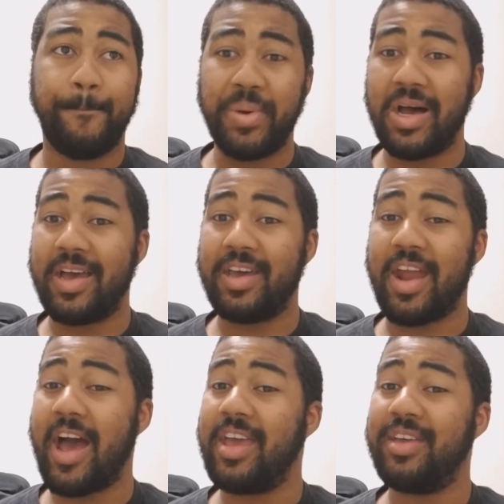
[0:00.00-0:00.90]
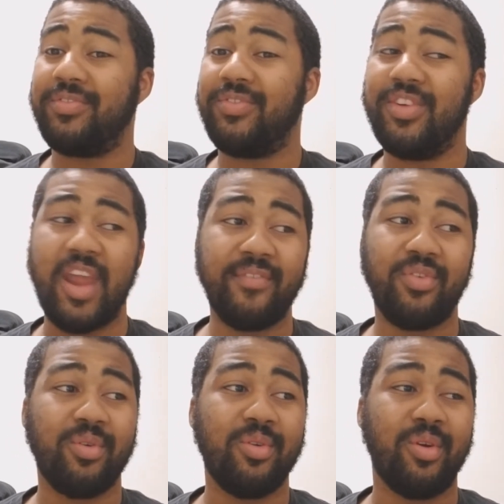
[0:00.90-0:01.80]
But I have
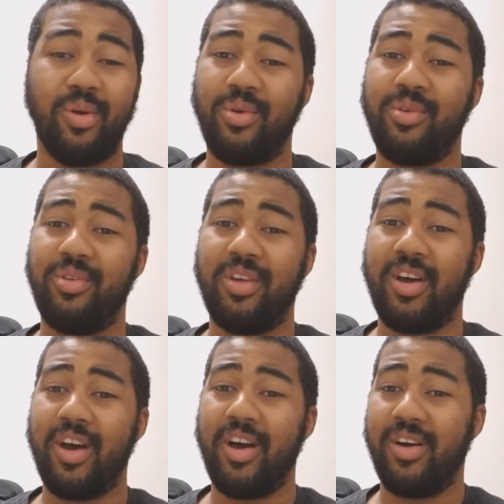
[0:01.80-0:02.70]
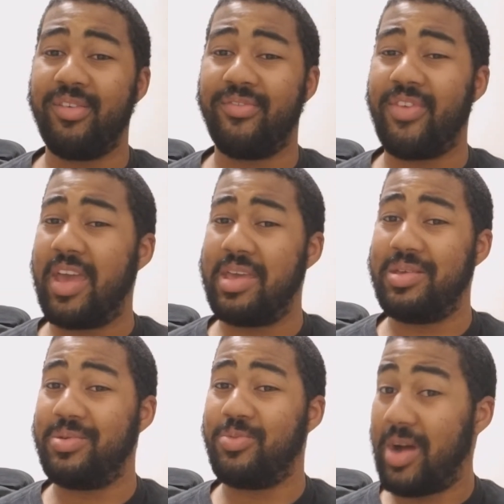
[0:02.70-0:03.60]
never heard of
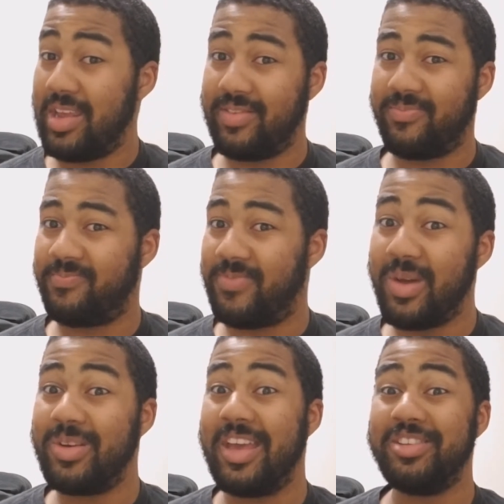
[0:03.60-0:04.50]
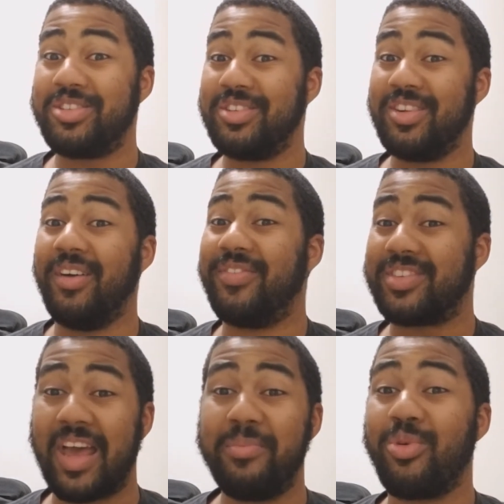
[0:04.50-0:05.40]
a white variation of
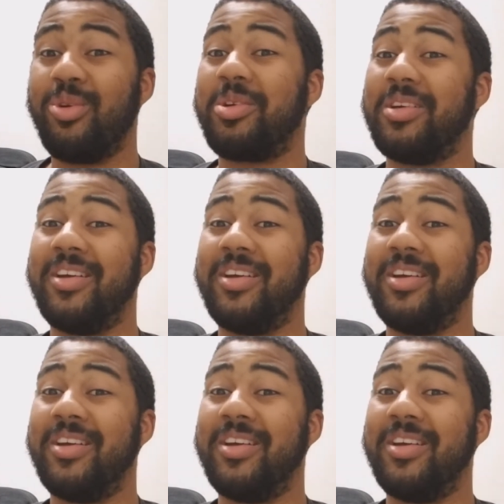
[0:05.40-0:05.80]
Cyborg.